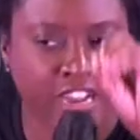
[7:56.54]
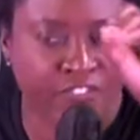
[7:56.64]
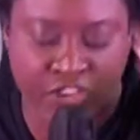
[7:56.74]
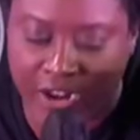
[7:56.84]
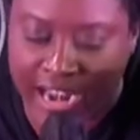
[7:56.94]

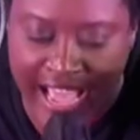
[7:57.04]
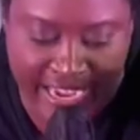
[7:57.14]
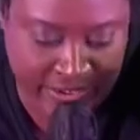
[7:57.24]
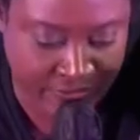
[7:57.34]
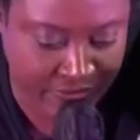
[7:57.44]
of your
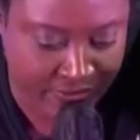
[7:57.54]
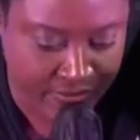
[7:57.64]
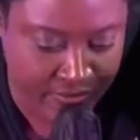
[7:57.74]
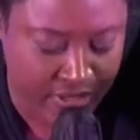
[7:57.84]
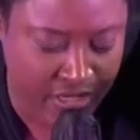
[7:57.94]
life.
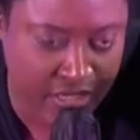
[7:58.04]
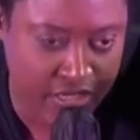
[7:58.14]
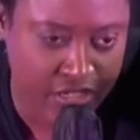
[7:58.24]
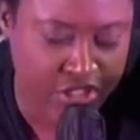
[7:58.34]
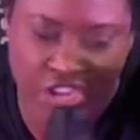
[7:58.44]

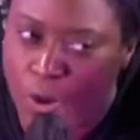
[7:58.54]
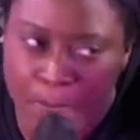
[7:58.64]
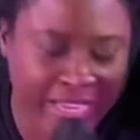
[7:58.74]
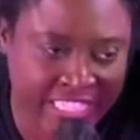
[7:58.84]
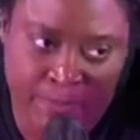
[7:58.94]
Don't
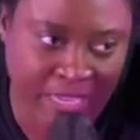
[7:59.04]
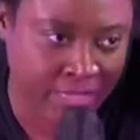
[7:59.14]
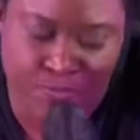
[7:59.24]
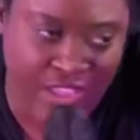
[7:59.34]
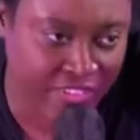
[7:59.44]
miss me,
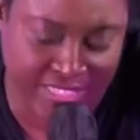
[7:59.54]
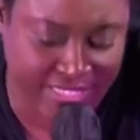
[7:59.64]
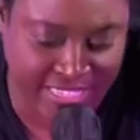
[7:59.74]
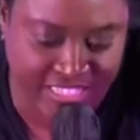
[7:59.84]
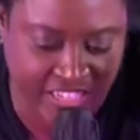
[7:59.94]
brothers and
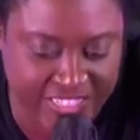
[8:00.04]
sisters.